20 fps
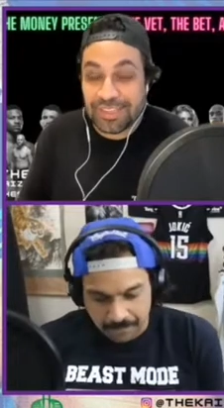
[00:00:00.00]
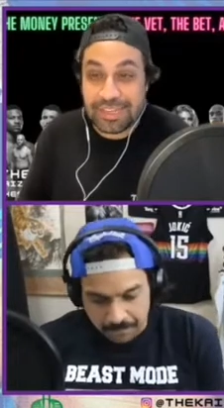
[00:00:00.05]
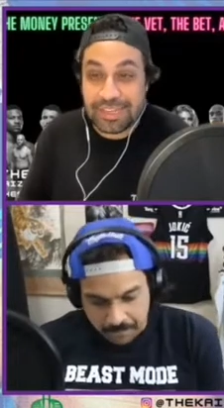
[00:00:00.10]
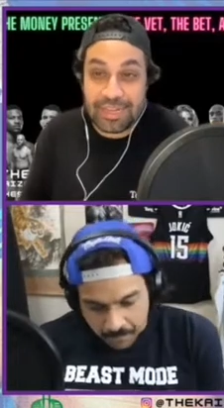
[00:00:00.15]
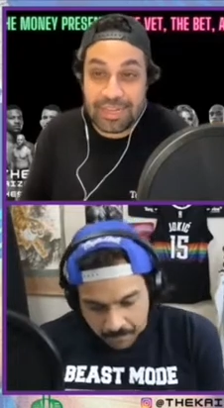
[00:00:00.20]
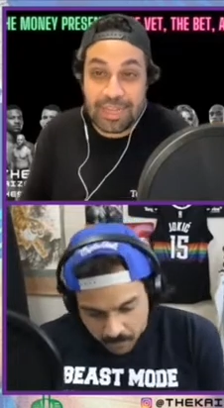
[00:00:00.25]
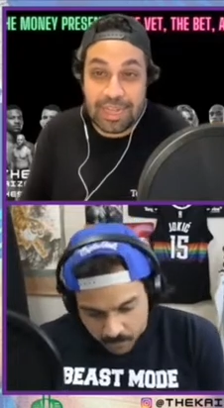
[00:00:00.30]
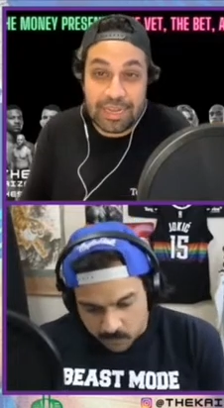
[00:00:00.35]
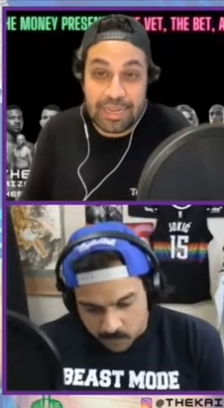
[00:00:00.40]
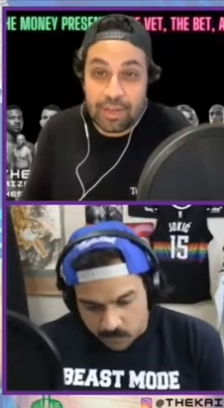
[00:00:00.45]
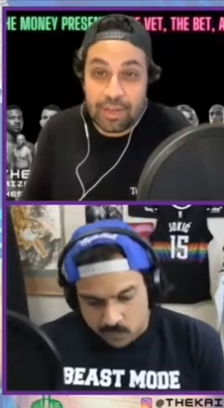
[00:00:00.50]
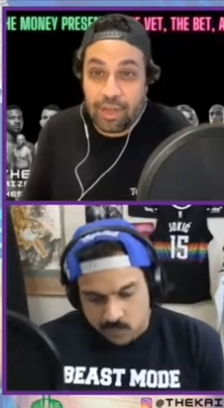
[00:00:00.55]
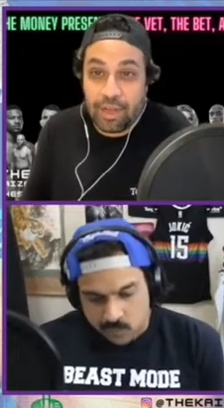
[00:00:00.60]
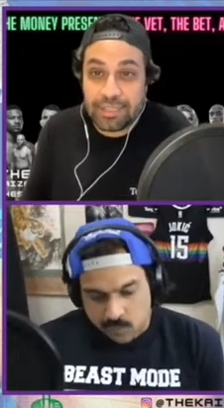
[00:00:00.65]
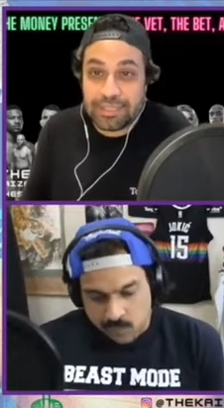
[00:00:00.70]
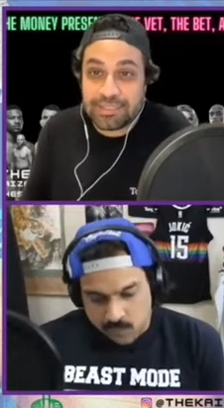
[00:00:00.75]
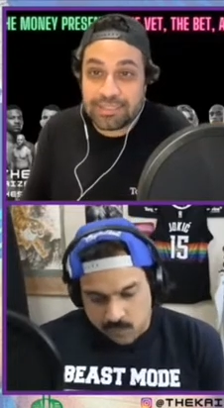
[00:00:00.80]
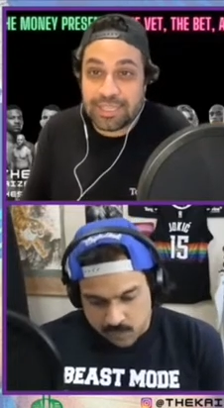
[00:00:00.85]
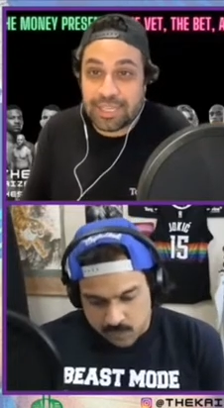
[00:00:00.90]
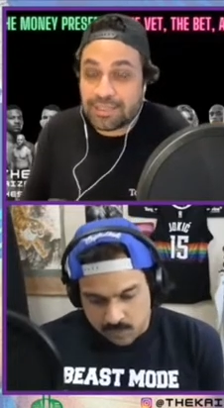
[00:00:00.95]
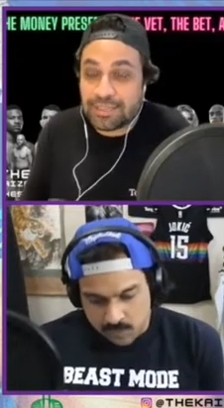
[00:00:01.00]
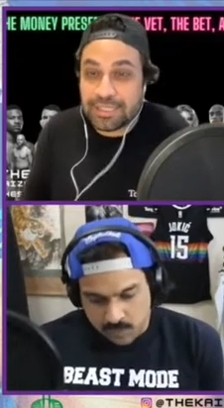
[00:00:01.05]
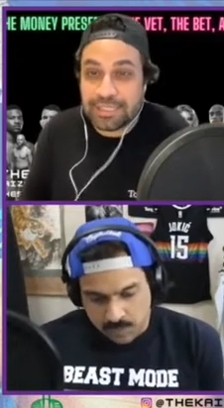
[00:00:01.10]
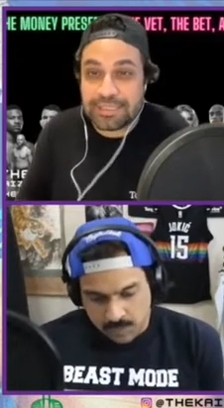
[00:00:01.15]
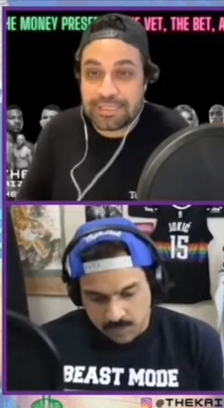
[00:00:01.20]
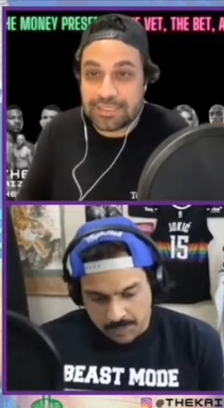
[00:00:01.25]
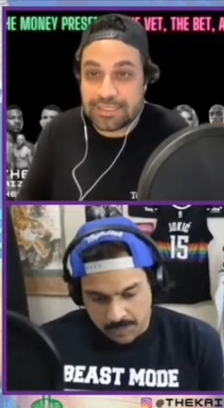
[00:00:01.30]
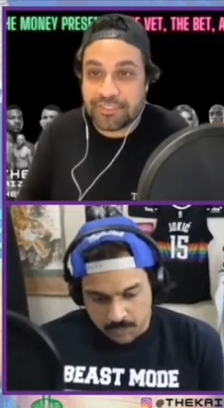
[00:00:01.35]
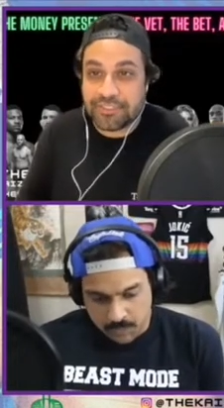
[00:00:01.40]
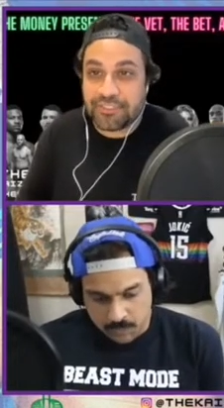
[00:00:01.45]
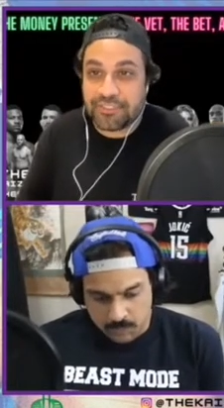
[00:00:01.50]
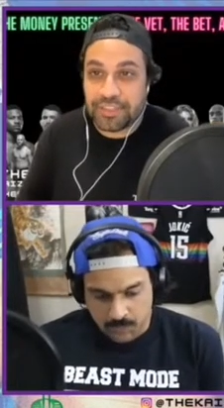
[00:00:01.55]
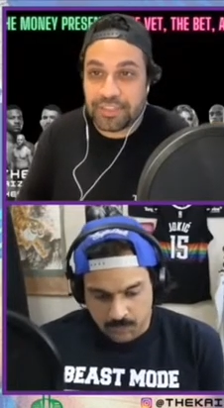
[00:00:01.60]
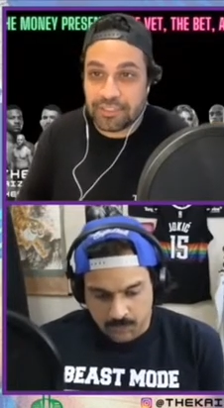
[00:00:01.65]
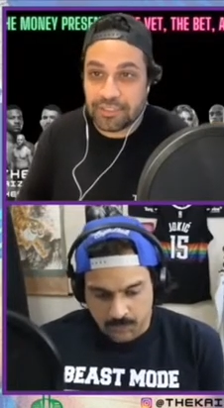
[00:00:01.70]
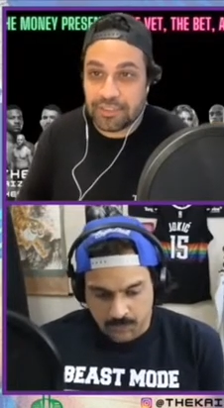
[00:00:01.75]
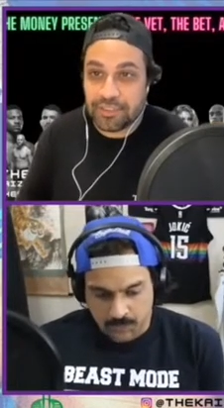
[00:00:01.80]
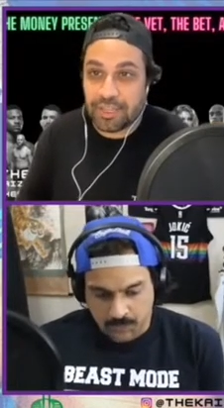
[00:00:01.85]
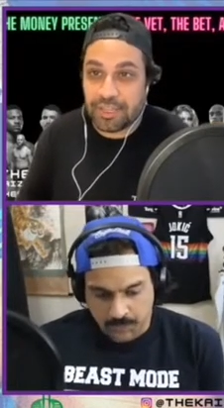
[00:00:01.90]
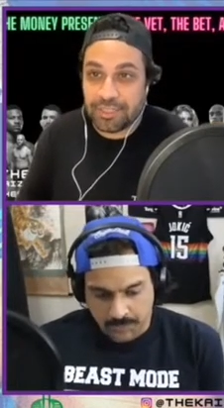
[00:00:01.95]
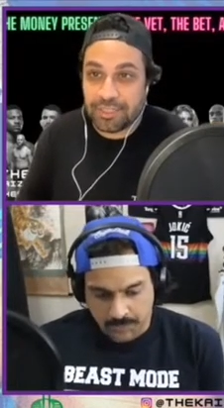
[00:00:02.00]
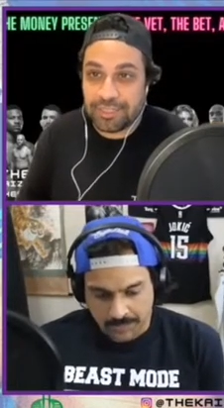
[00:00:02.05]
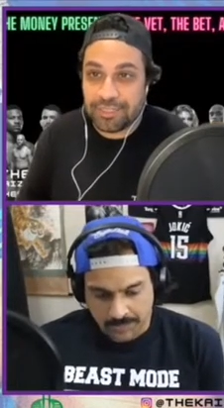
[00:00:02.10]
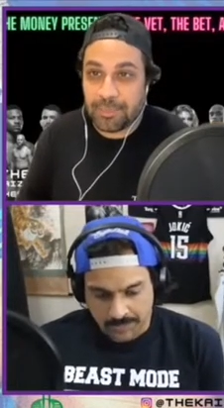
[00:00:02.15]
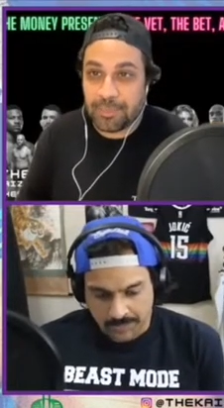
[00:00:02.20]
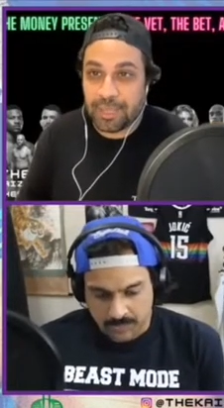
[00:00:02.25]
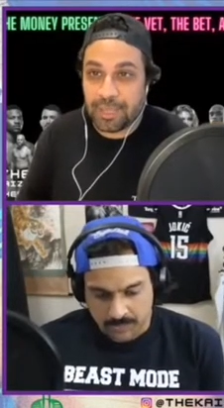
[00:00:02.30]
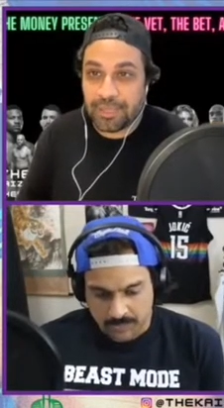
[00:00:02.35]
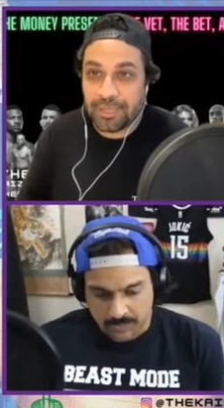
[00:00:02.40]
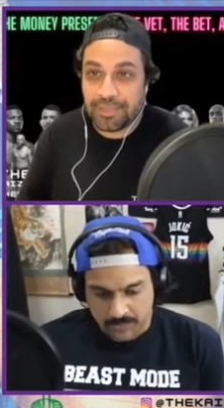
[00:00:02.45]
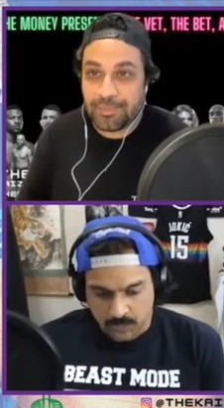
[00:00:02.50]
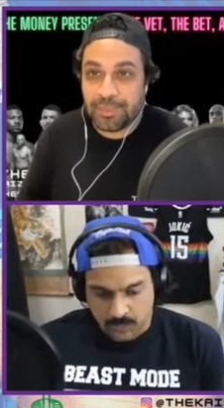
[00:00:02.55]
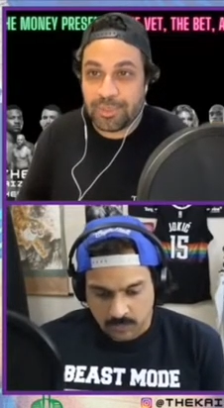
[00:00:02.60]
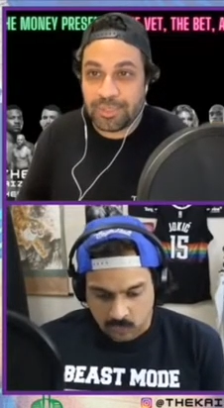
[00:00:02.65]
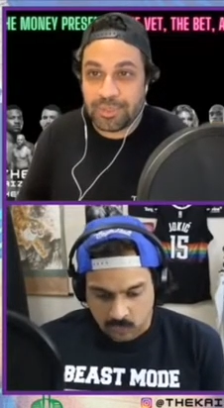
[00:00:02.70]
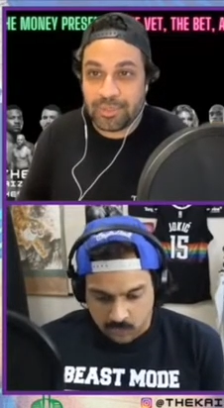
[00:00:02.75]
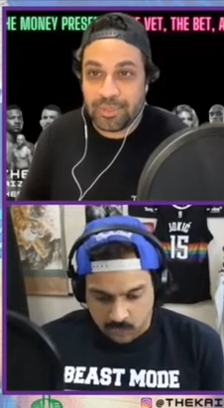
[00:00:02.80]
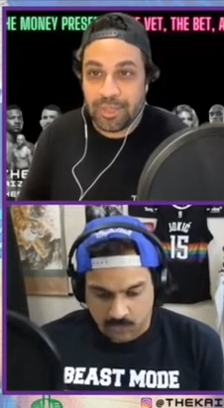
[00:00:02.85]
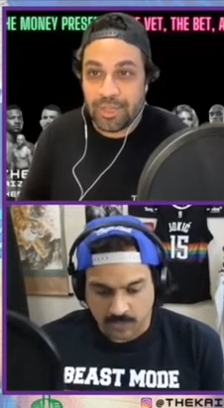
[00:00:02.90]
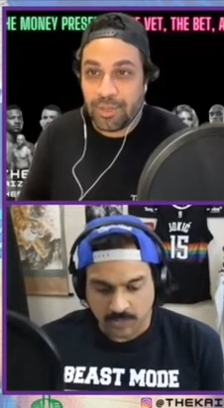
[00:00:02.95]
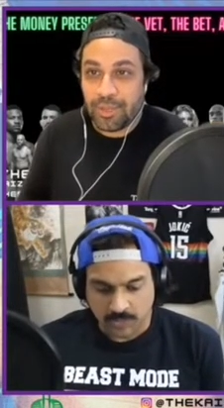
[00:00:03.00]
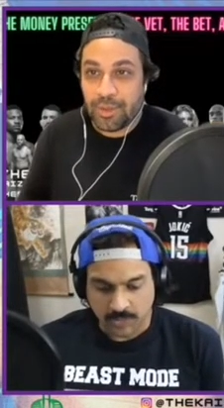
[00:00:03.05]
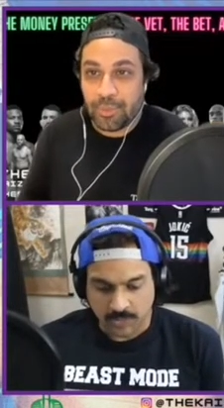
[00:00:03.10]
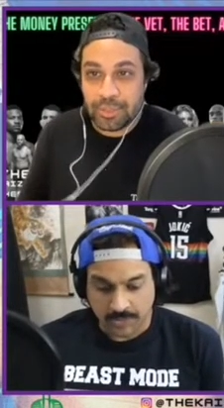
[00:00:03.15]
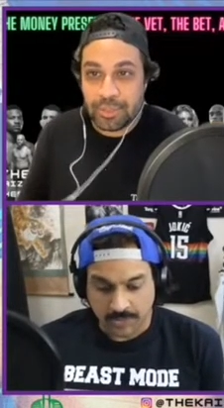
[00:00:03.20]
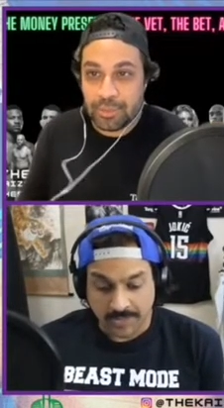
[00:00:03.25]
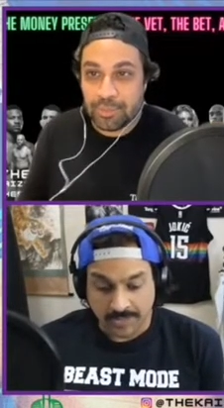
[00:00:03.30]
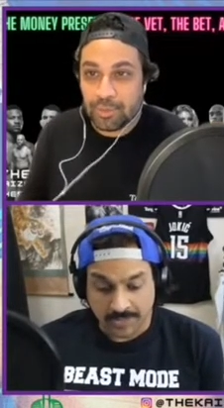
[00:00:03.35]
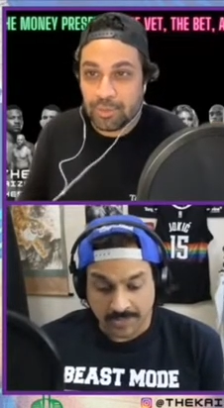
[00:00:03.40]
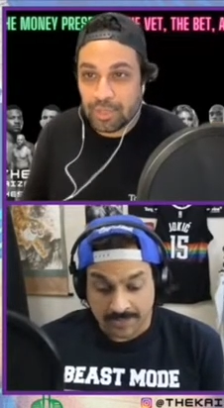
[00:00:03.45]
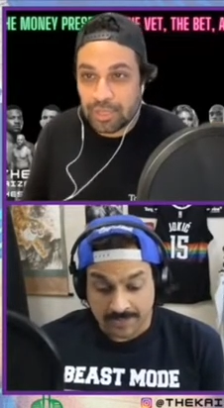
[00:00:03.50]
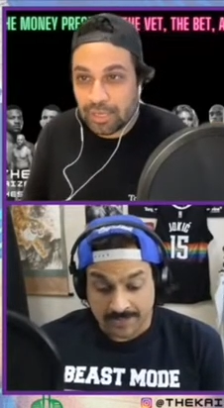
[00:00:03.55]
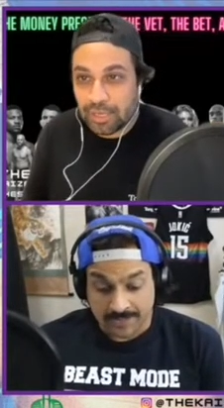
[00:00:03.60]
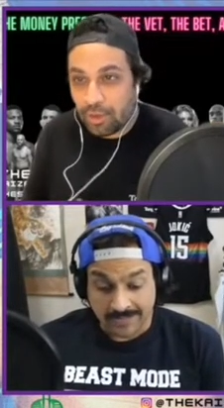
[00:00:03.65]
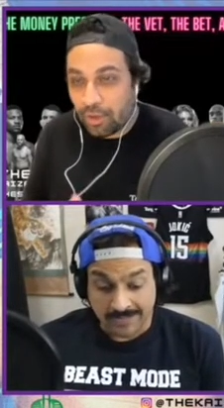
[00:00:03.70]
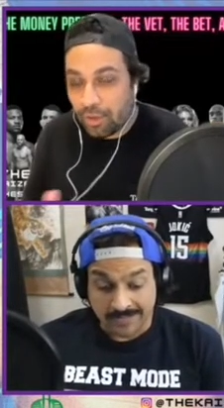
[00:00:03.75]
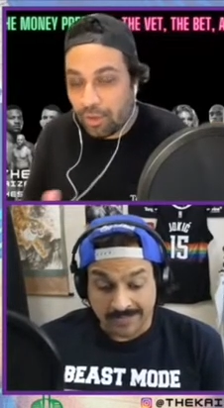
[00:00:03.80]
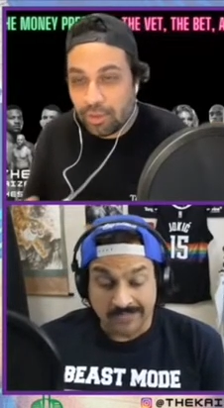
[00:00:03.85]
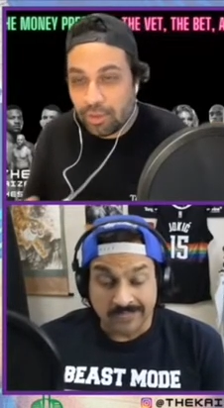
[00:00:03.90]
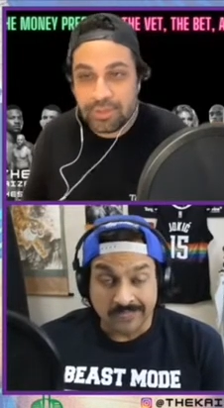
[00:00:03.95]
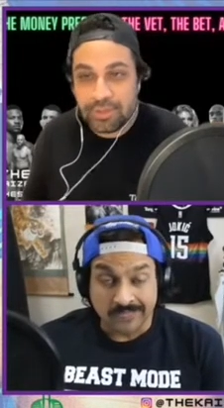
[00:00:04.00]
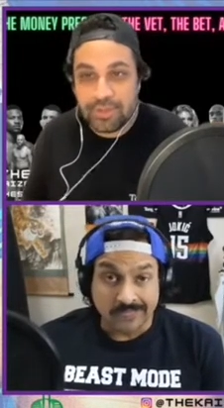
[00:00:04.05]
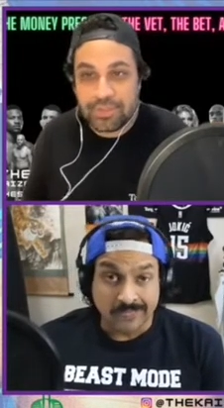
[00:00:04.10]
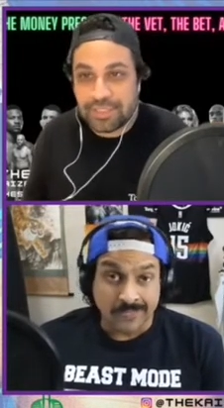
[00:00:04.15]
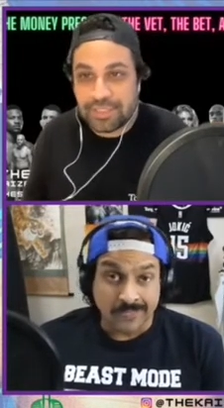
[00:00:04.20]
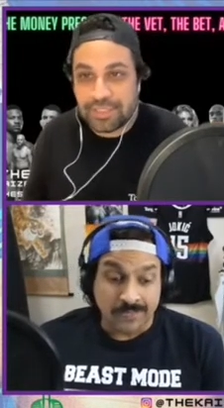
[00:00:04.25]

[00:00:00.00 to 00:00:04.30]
Speaker 1: thinking and, and, honestly i think that's a fair And when you when you look at all the